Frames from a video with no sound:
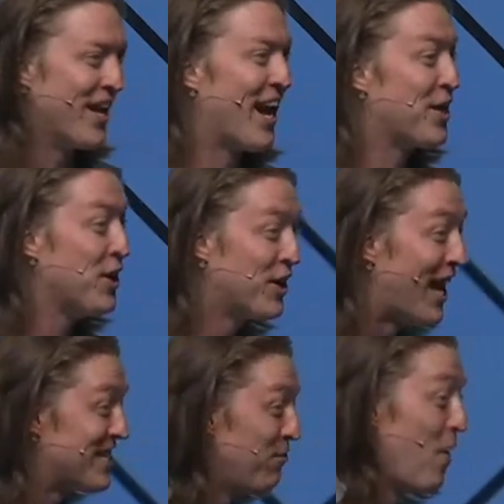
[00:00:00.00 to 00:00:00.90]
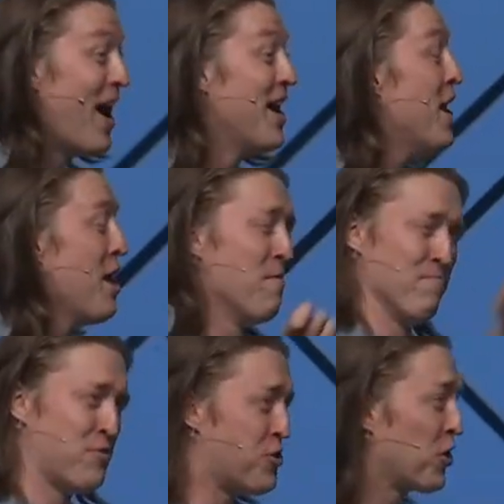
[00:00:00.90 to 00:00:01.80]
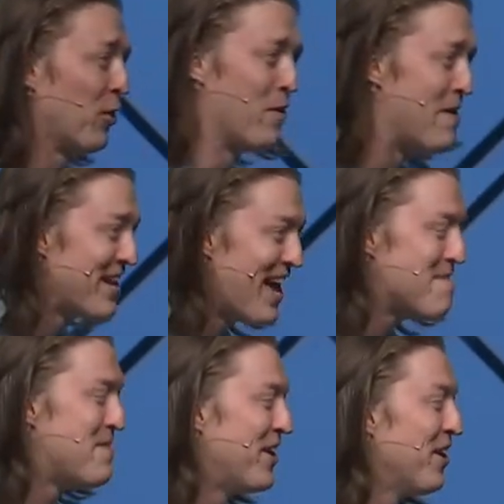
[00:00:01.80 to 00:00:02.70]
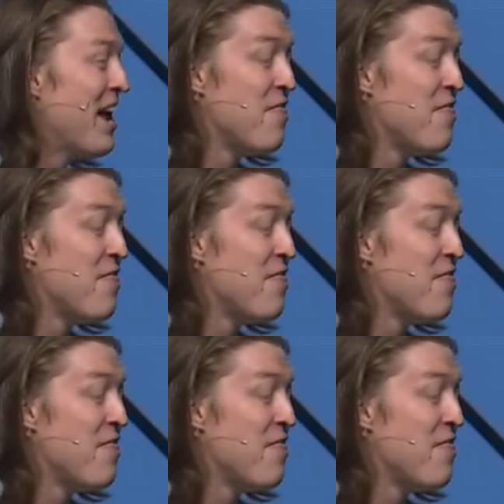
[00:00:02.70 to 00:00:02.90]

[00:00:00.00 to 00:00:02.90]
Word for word: Got a good glass of wine? Sugar would make that better.